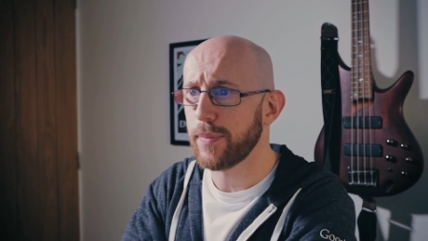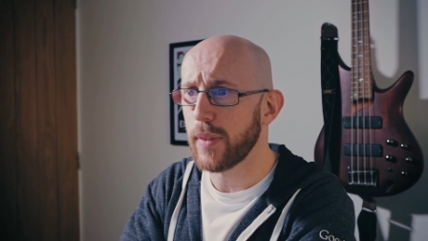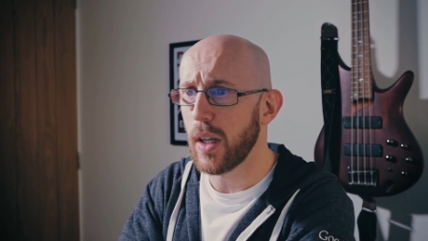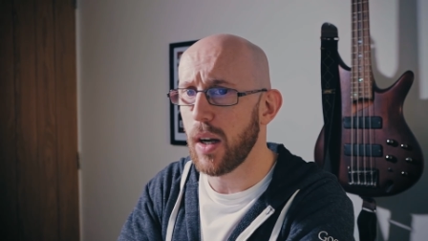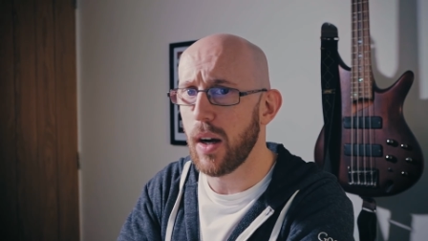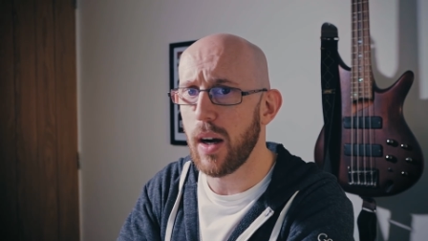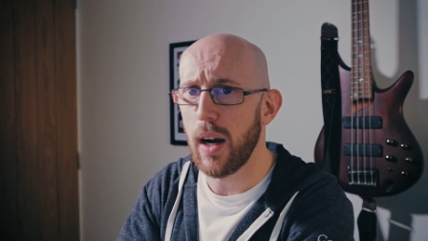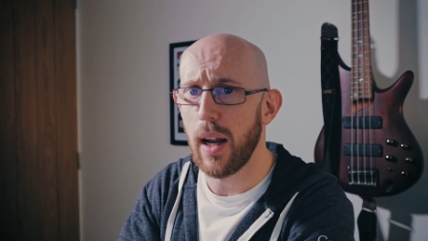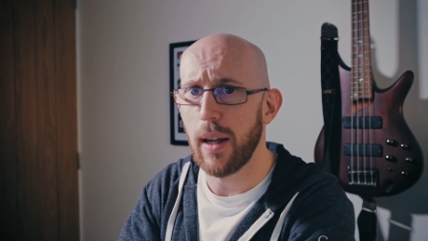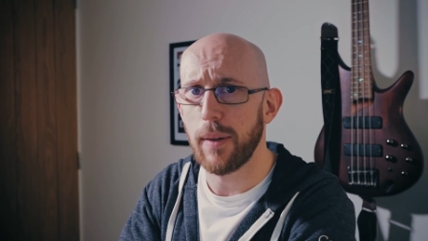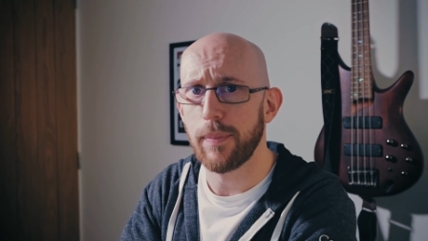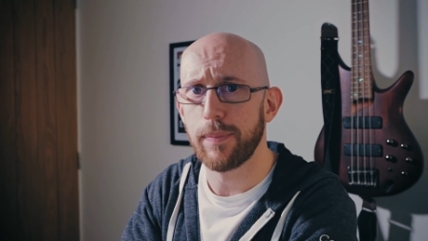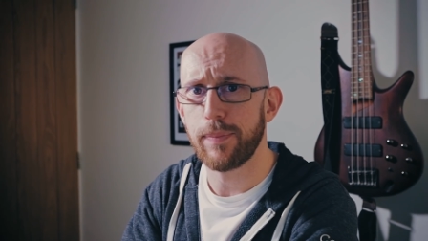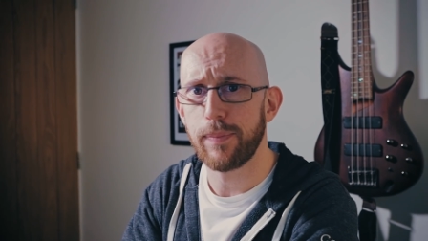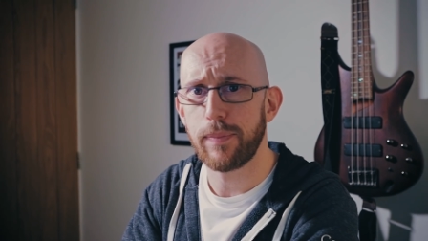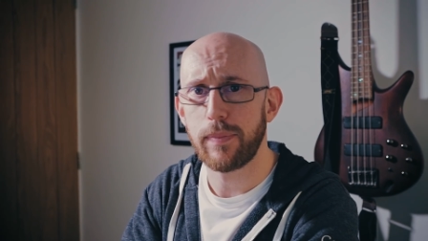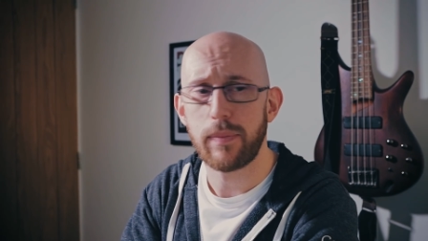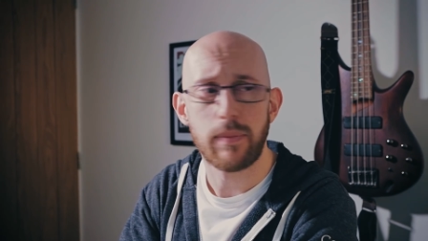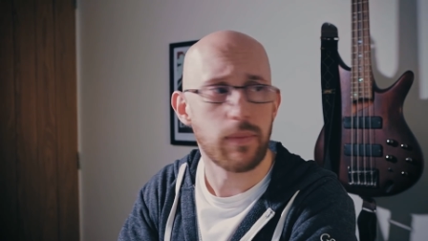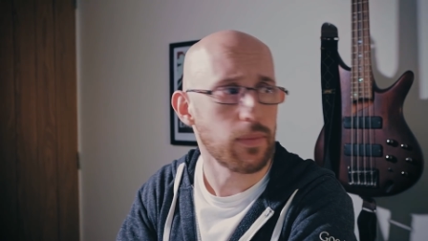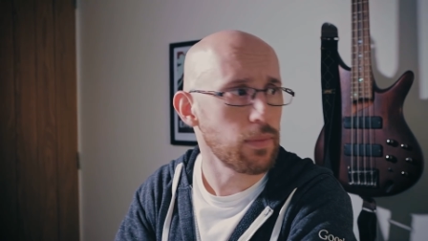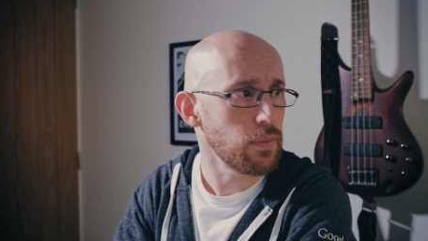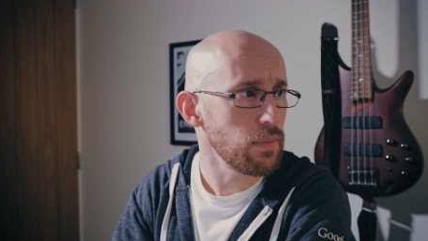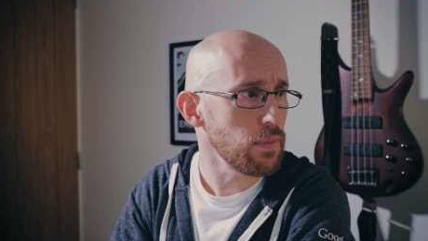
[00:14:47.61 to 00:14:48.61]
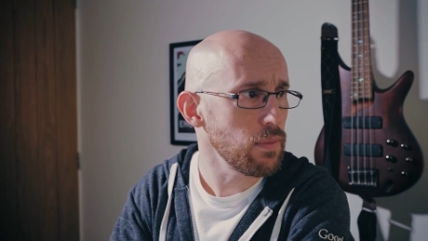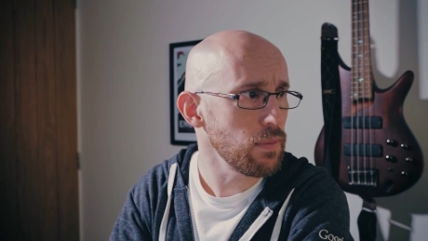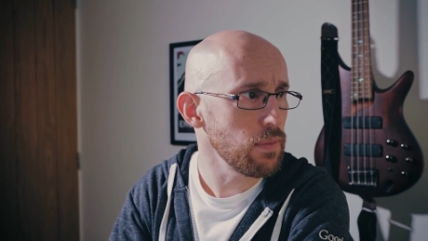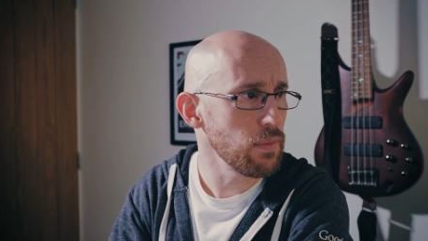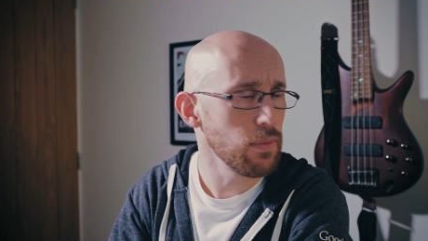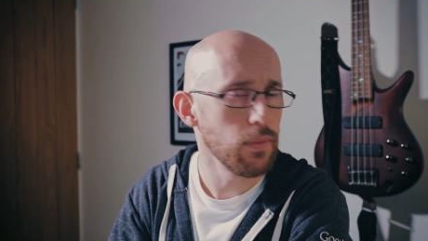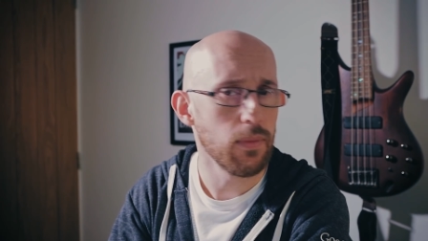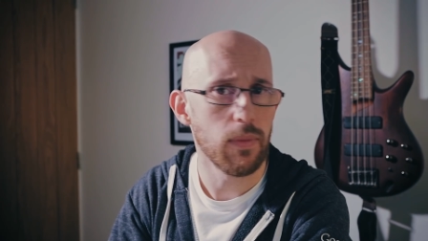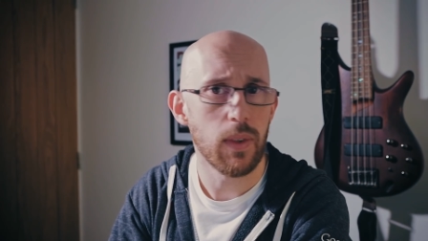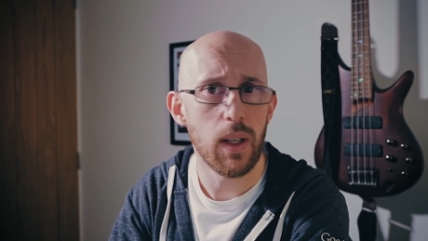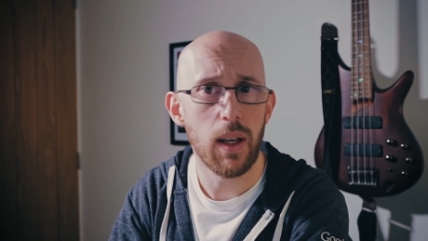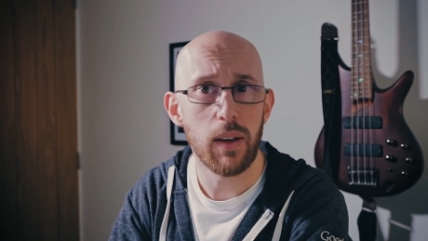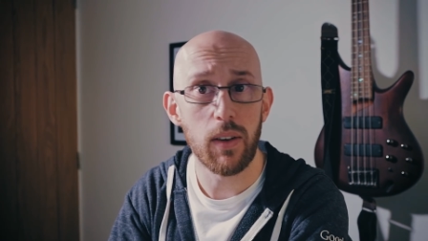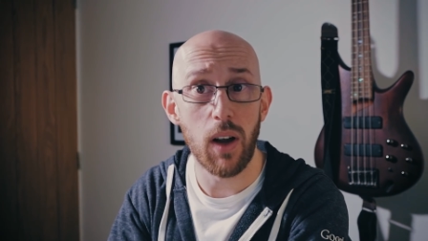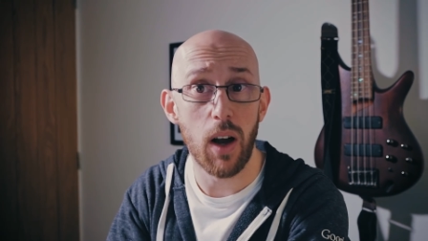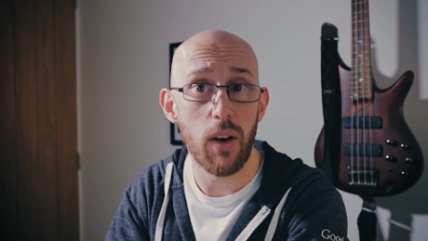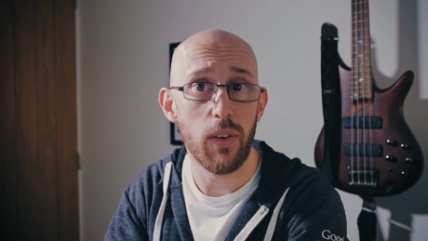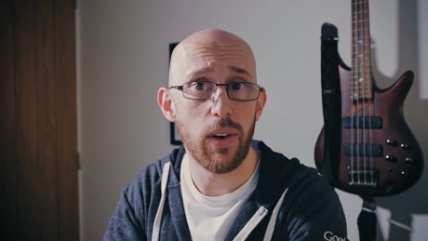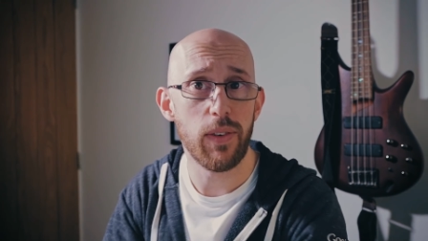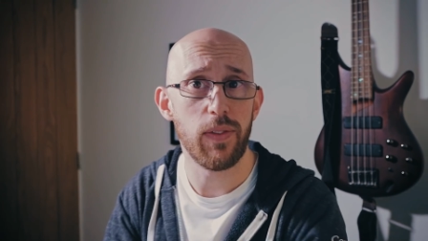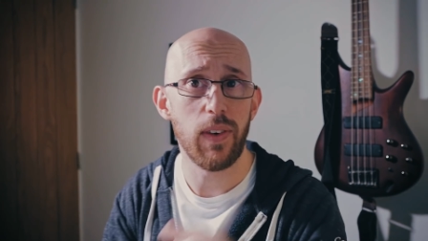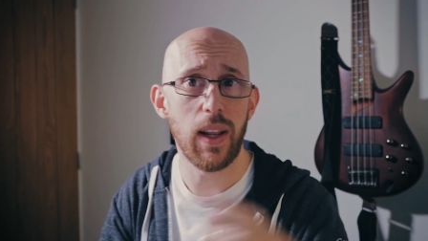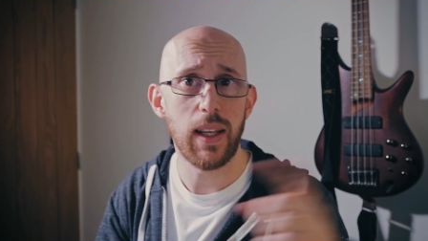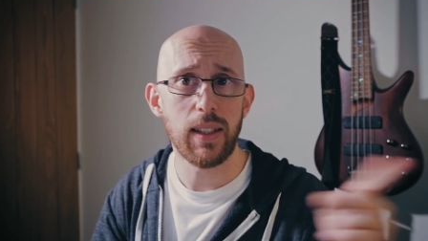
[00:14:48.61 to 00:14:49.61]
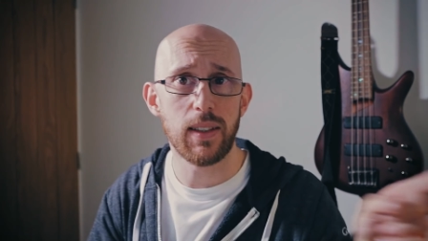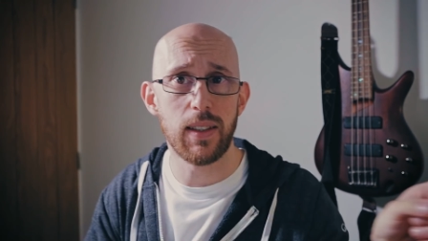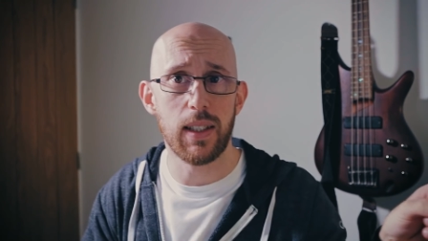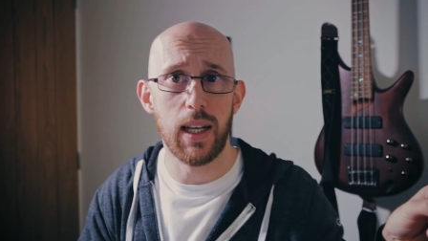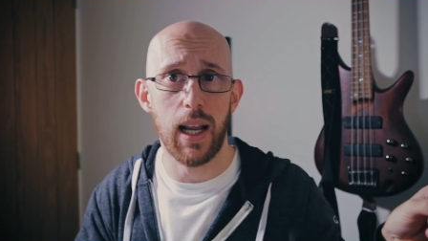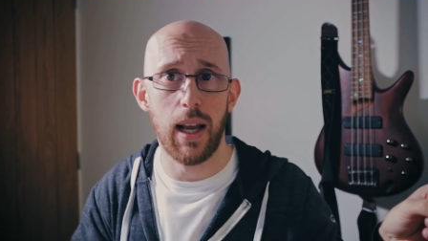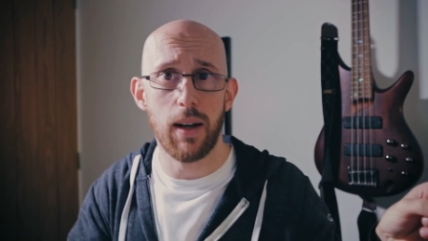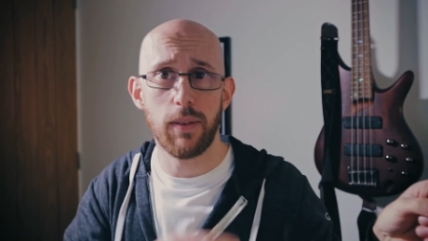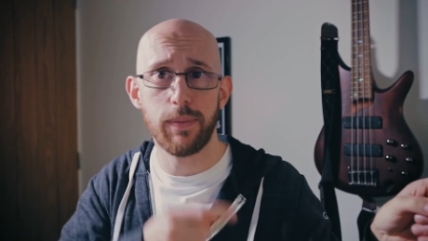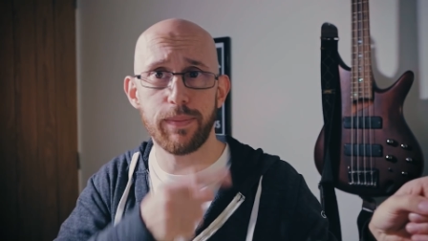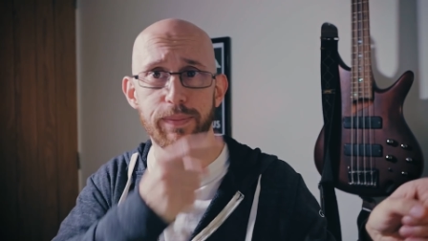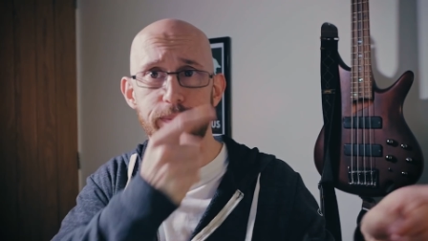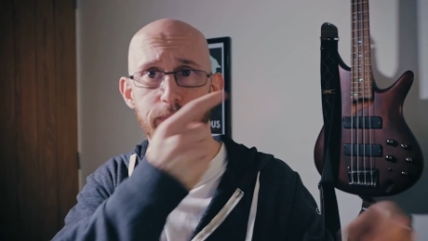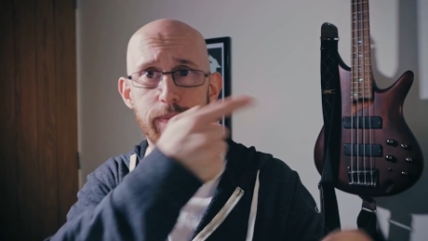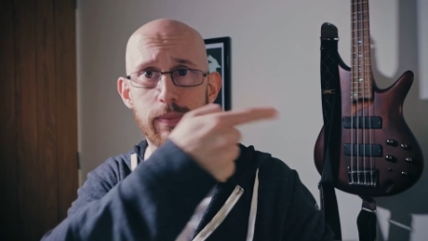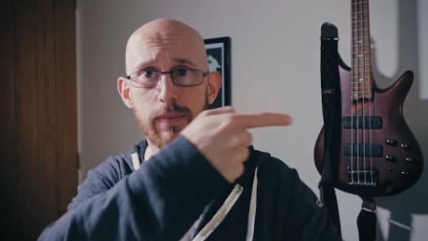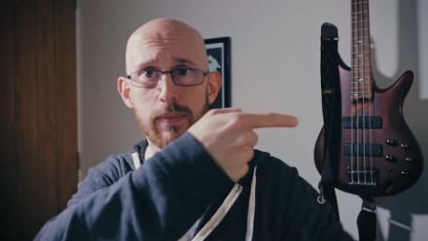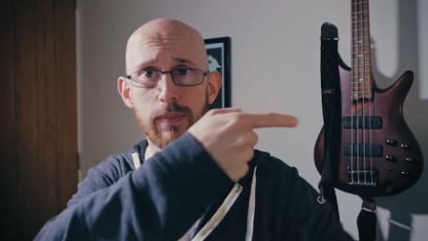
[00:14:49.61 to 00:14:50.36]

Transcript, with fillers: All right. I've got a reflector now.